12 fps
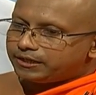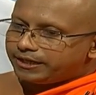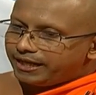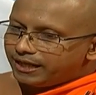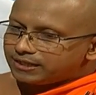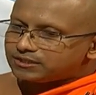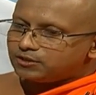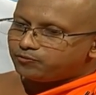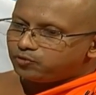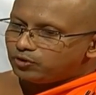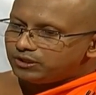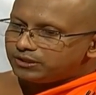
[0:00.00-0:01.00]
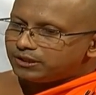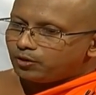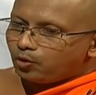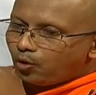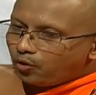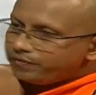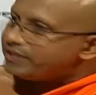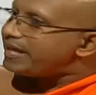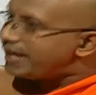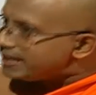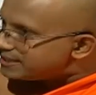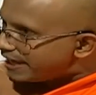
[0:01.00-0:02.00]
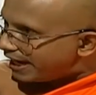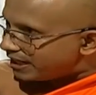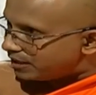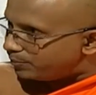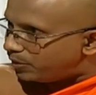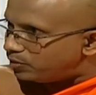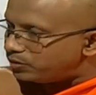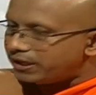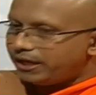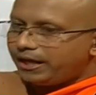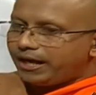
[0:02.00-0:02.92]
takes the food knowing the exact amount.